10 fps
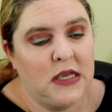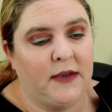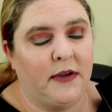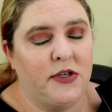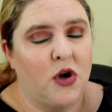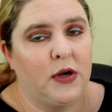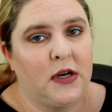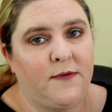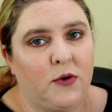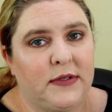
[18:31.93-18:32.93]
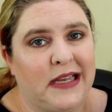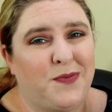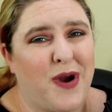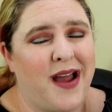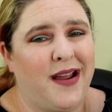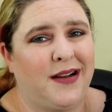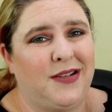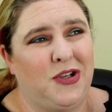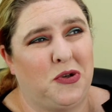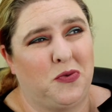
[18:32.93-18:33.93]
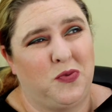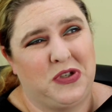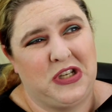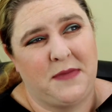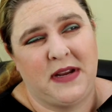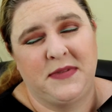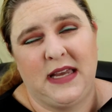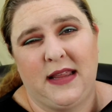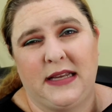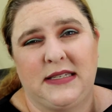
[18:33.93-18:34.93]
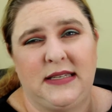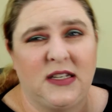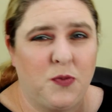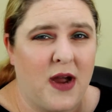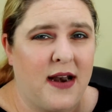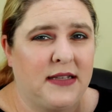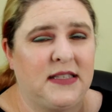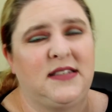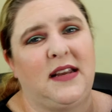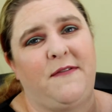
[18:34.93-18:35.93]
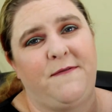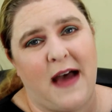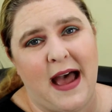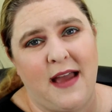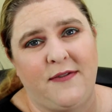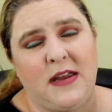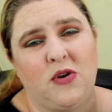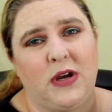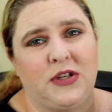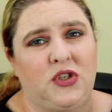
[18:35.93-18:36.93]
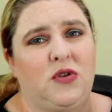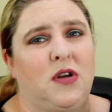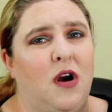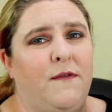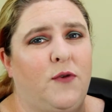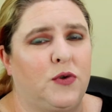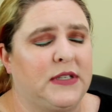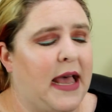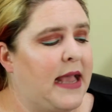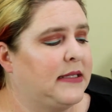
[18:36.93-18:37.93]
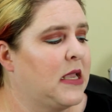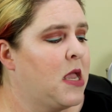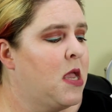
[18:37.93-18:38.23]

If you don't get a full-size product, you'll sometimes get like 6 products instead of 5, and you'll get 2 that aren't full size.